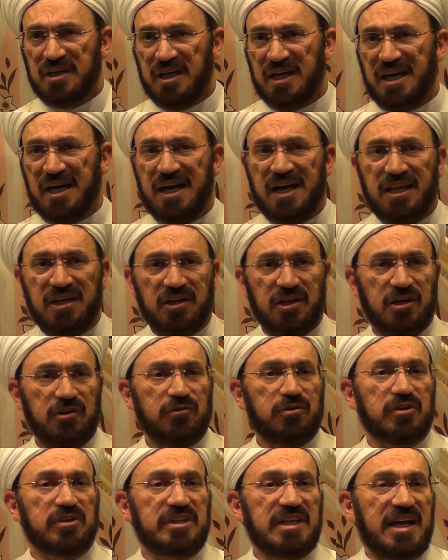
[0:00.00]
and
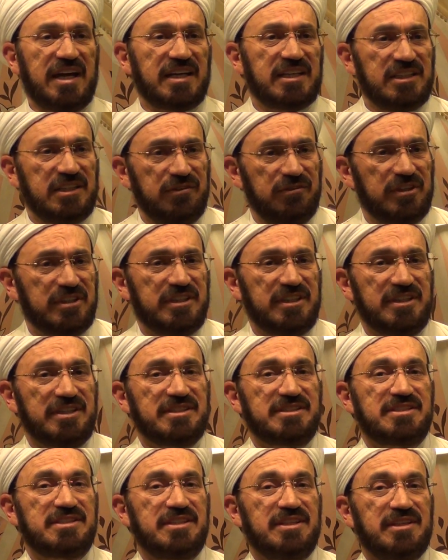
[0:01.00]
for the
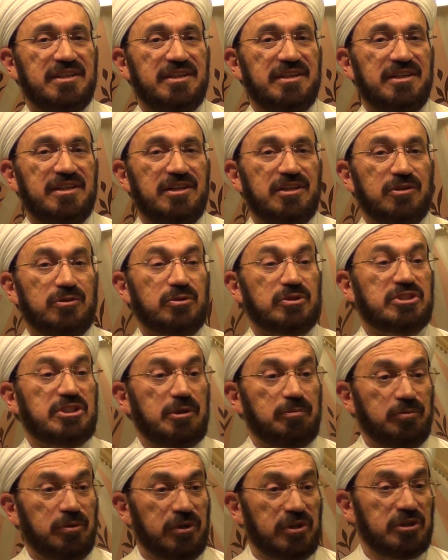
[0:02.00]
activities to
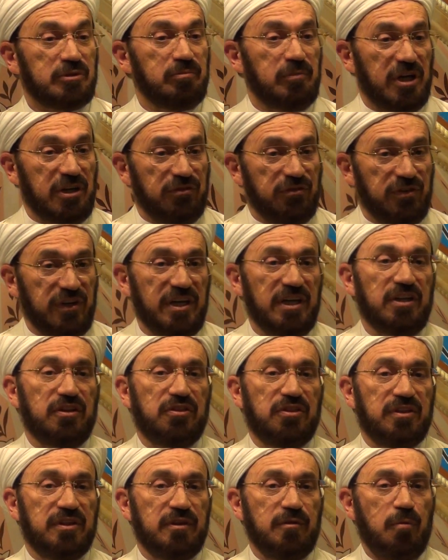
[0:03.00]
support my
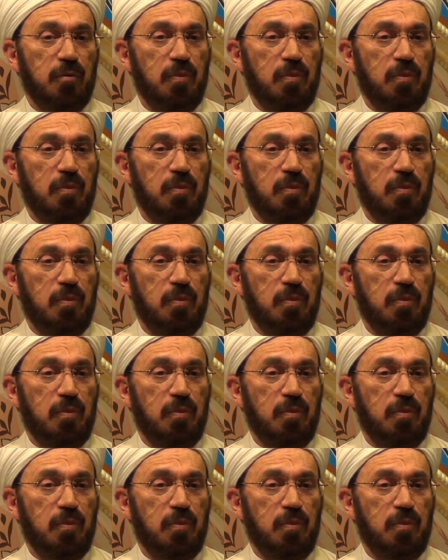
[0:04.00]
faith